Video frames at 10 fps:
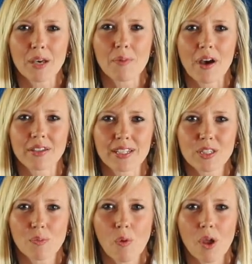about
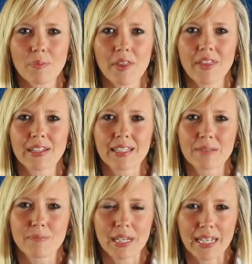disappointment that's
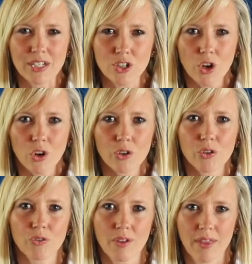been
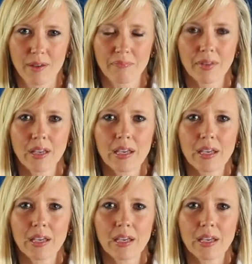internal for them.